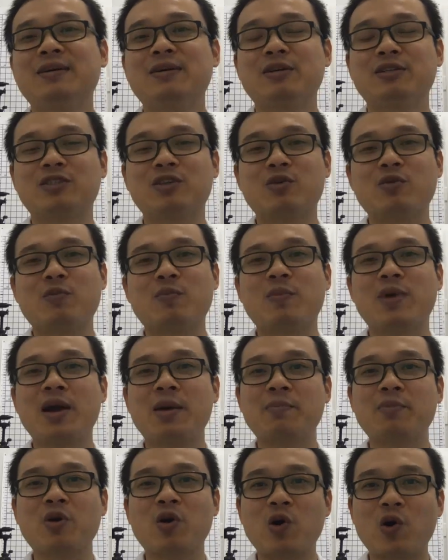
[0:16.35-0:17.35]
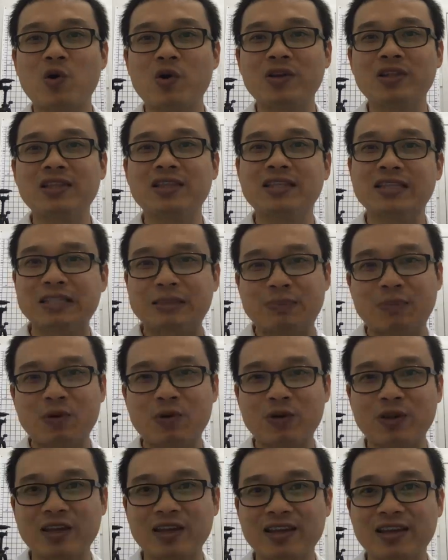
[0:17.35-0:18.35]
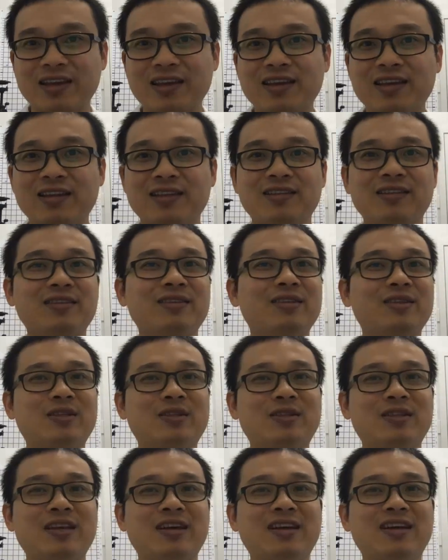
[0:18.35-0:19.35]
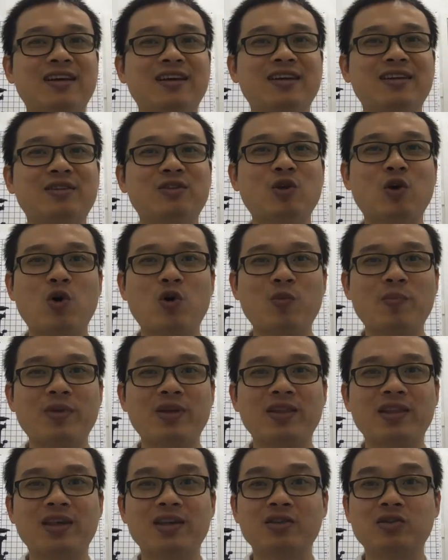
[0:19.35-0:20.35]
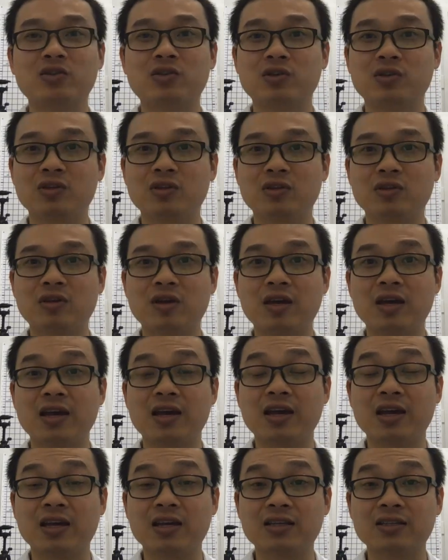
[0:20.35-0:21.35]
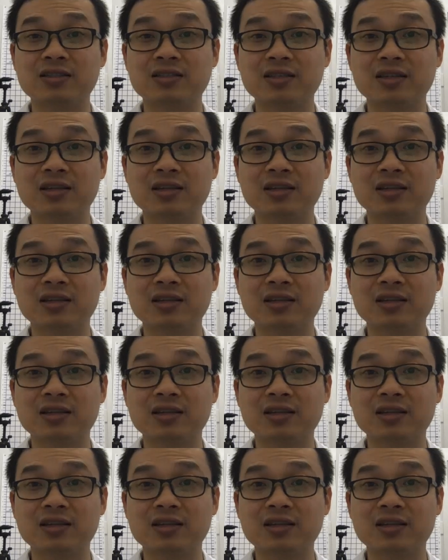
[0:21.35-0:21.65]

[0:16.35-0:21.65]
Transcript: So mom called in this morning and told me that she has